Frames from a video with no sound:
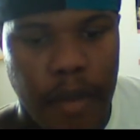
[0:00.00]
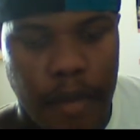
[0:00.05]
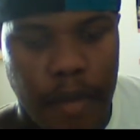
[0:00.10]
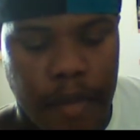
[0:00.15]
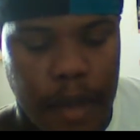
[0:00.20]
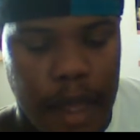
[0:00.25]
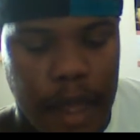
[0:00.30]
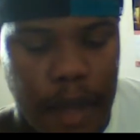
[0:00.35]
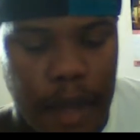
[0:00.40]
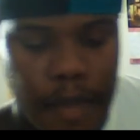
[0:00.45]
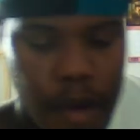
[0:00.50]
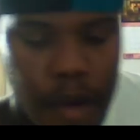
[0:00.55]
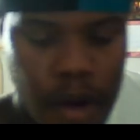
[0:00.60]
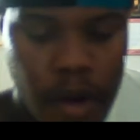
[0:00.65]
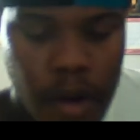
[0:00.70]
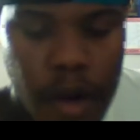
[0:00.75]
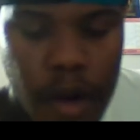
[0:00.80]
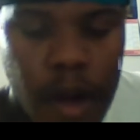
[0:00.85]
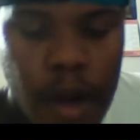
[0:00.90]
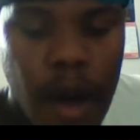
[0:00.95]
get Brendo
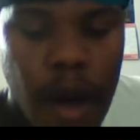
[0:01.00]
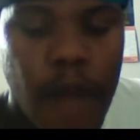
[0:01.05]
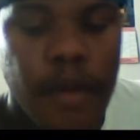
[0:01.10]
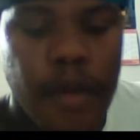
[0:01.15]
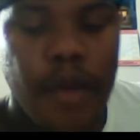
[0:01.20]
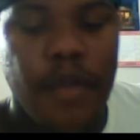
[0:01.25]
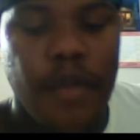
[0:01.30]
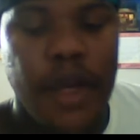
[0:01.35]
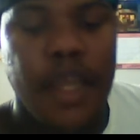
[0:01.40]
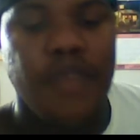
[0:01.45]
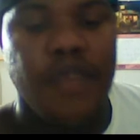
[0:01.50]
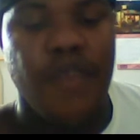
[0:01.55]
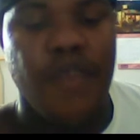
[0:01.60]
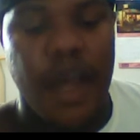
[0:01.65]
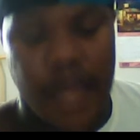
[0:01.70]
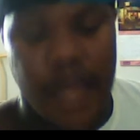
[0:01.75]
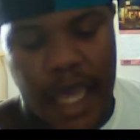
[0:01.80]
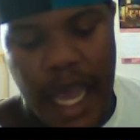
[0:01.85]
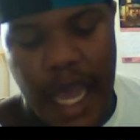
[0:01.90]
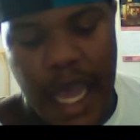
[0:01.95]
alarmed. And when he tried to
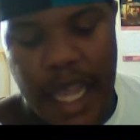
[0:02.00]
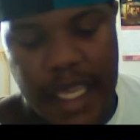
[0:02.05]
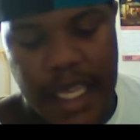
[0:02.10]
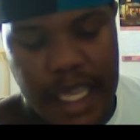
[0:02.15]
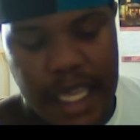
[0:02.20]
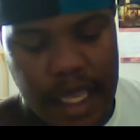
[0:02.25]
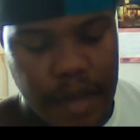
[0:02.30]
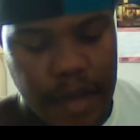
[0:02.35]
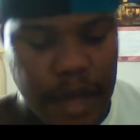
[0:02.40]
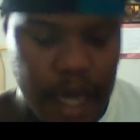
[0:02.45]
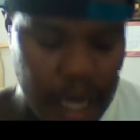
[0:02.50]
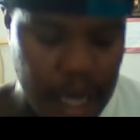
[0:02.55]
contact him, he didn't